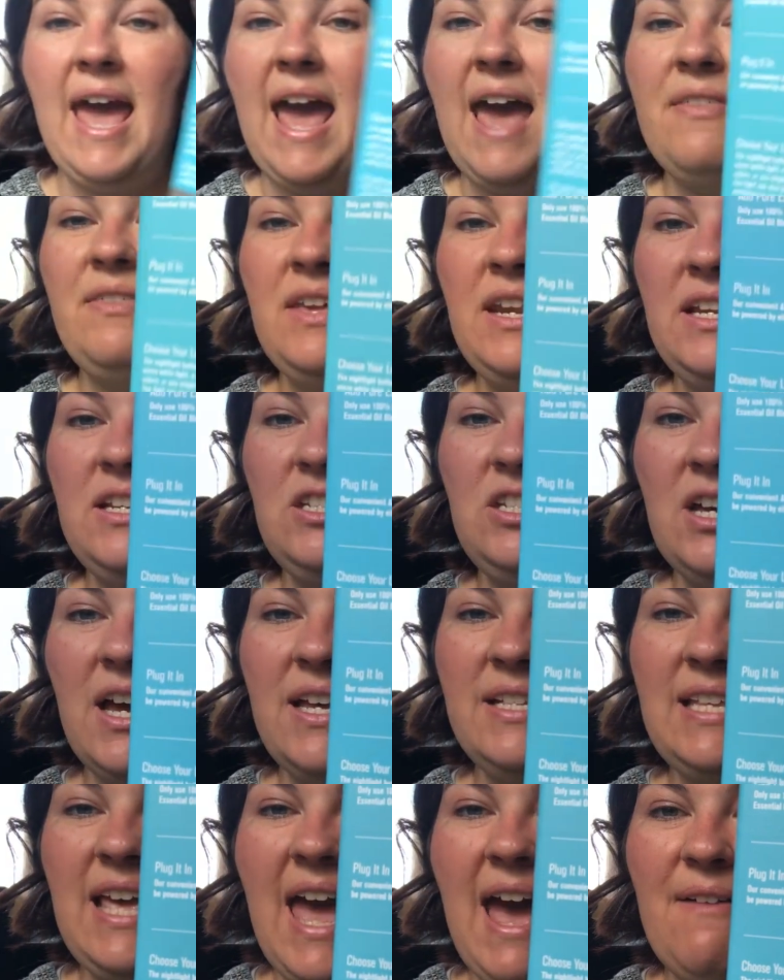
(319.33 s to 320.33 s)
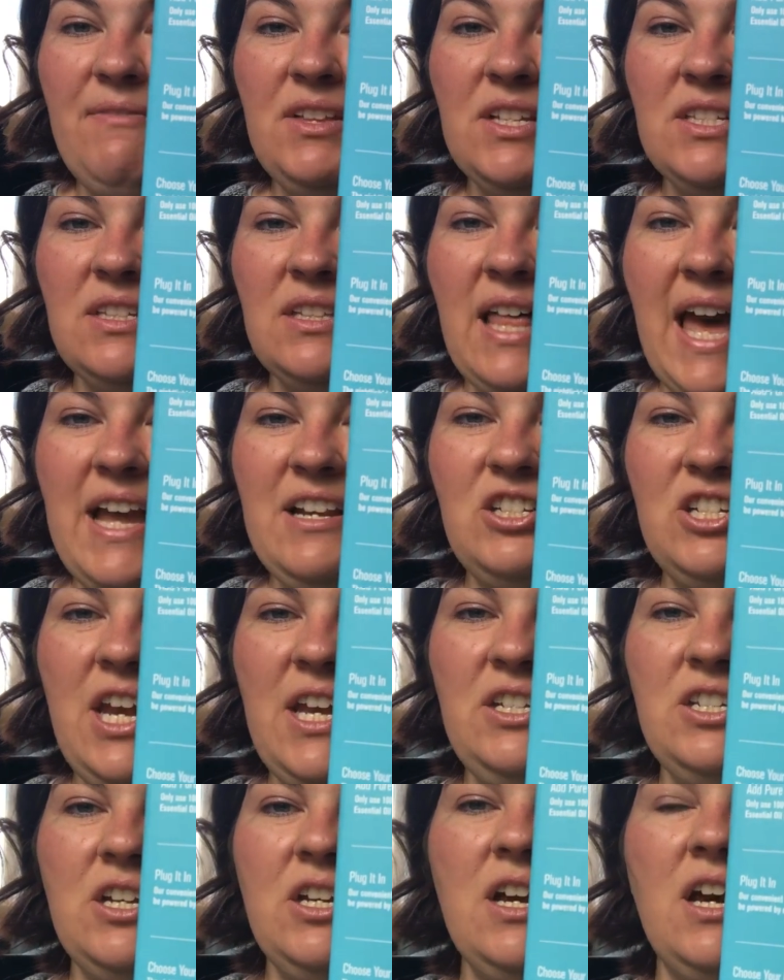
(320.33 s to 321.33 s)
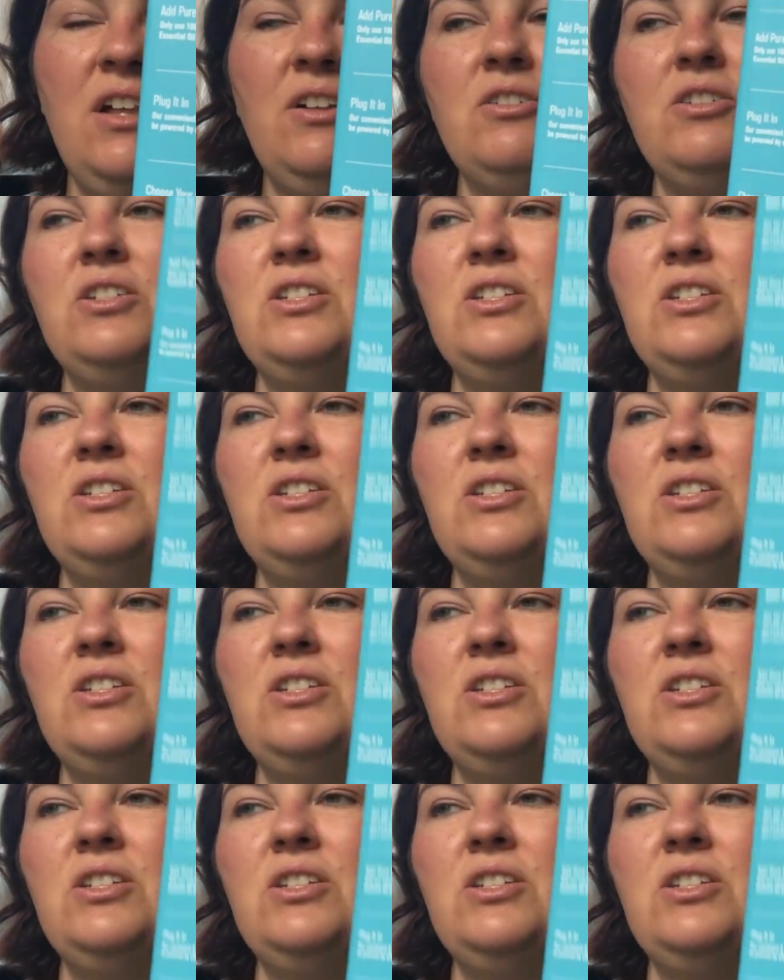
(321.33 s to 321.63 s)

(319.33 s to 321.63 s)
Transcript: And then it does have this light changing color.